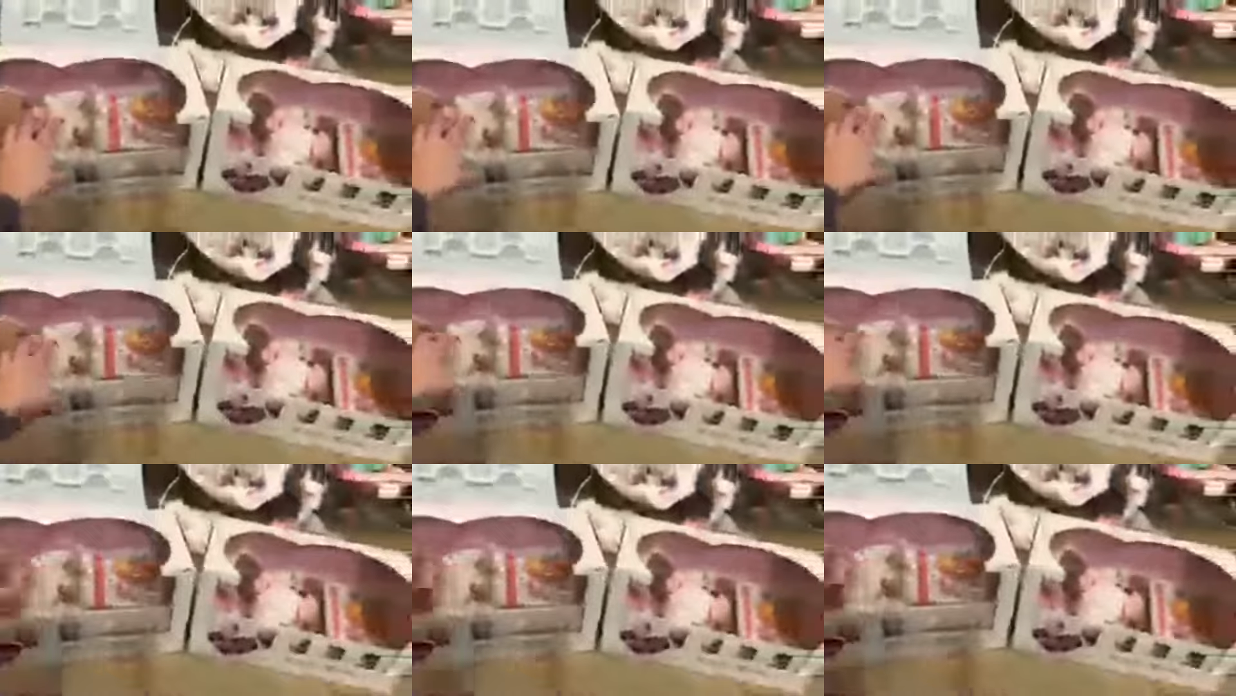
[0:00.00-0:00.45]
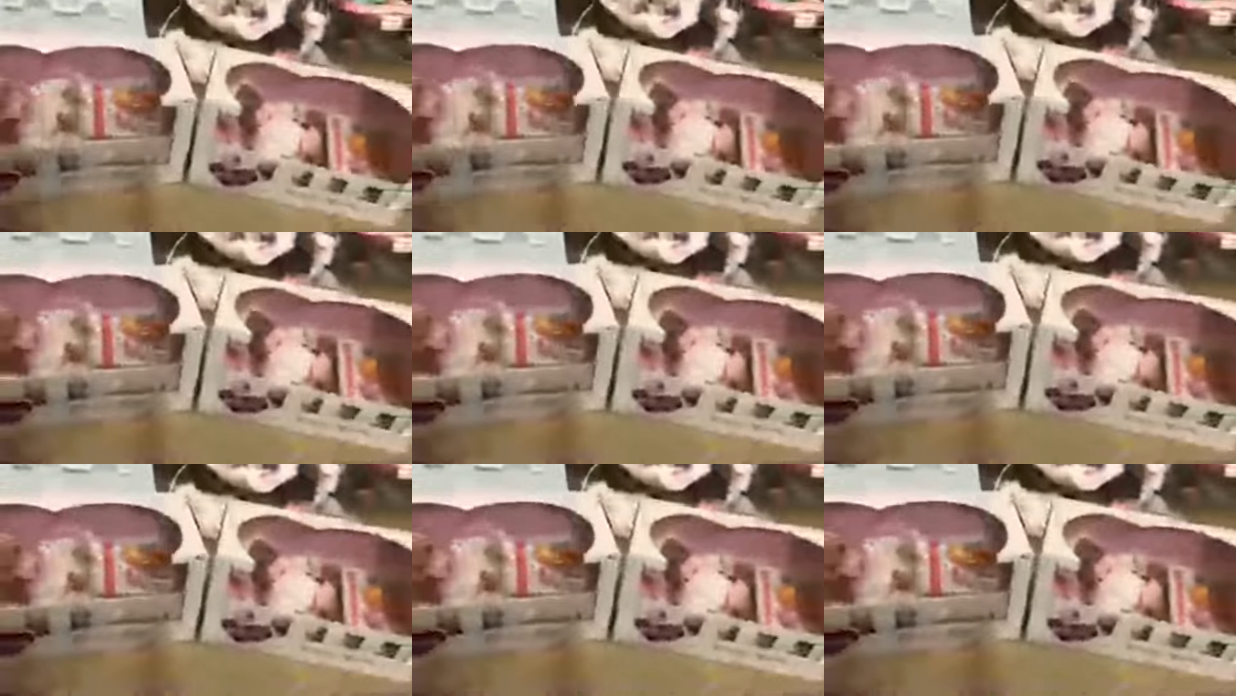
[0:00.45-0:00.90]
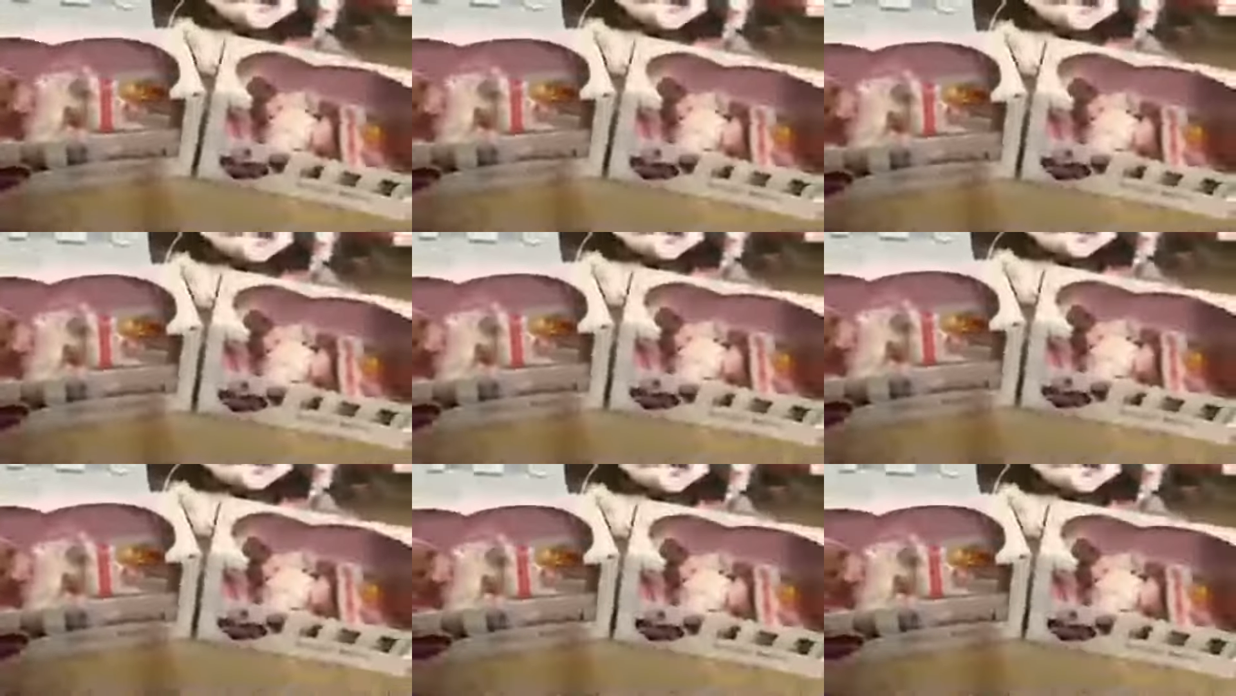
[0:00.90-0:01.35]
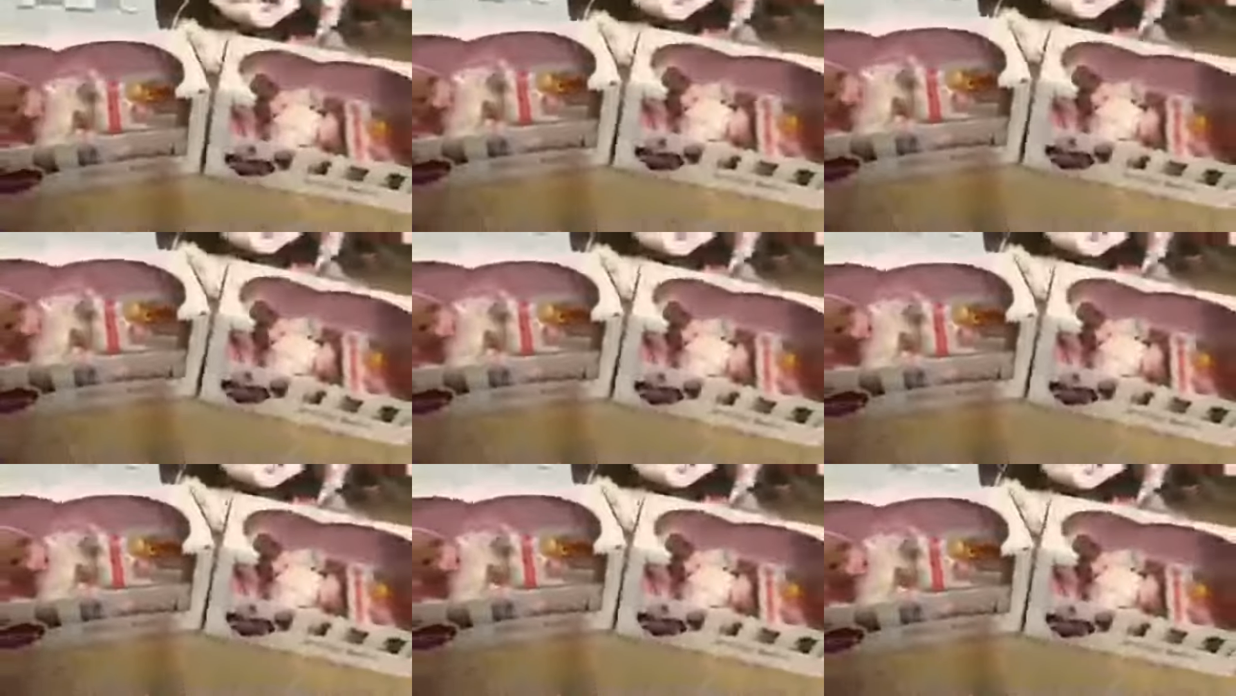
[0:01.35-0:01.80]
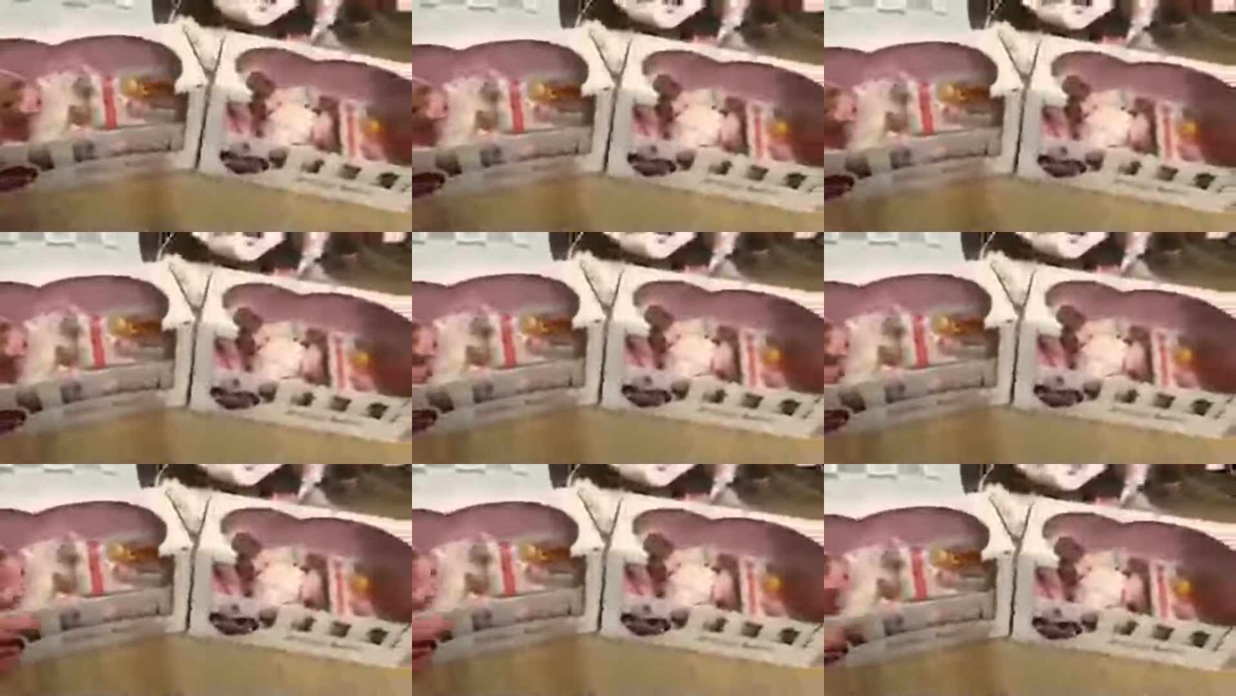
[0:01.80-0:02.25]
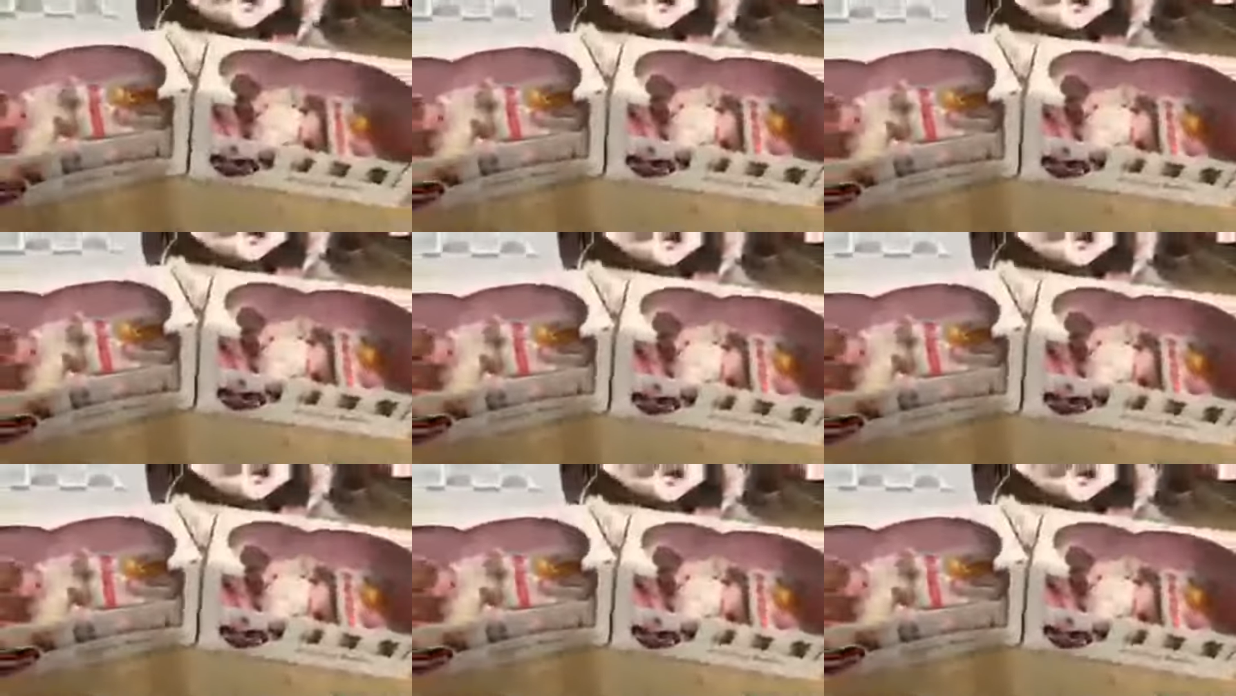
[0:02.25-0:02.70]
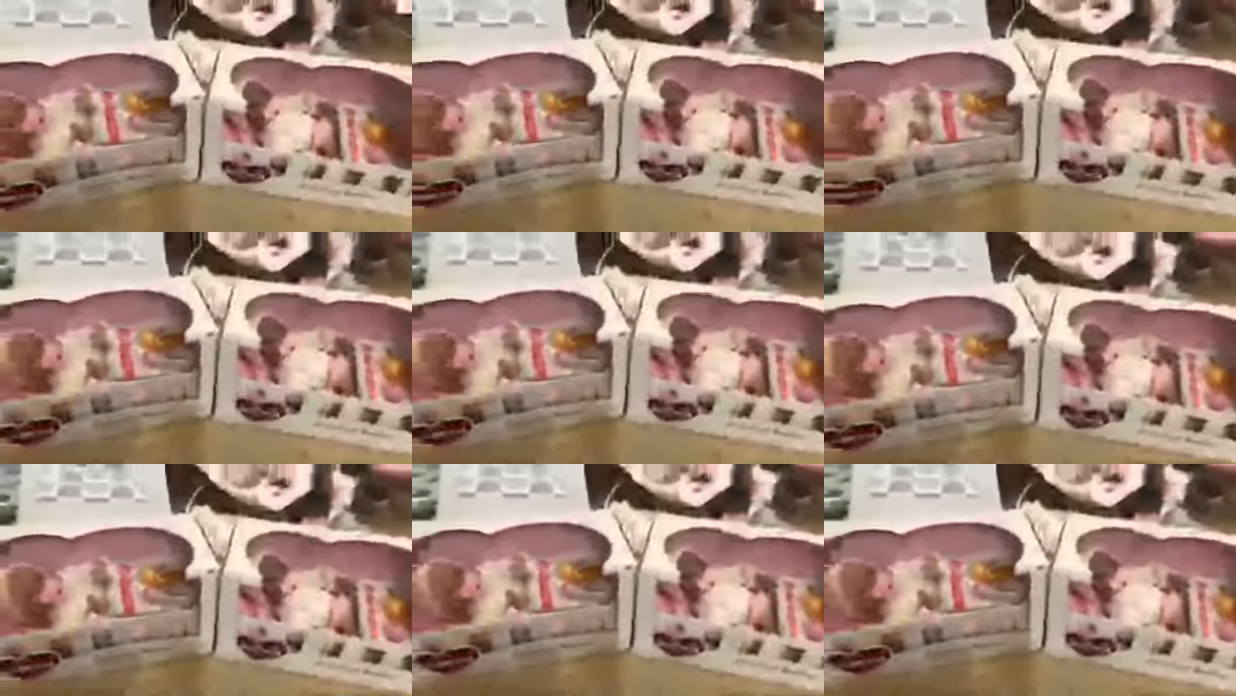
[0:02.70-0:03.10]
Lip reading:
[unreadable: no face in view]